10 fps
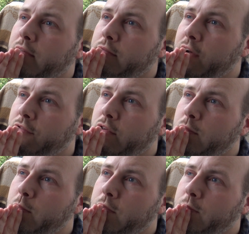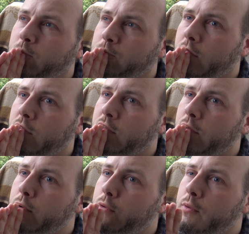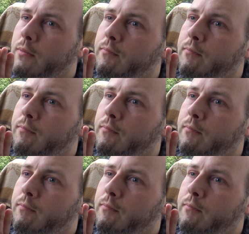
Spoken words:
reference point. So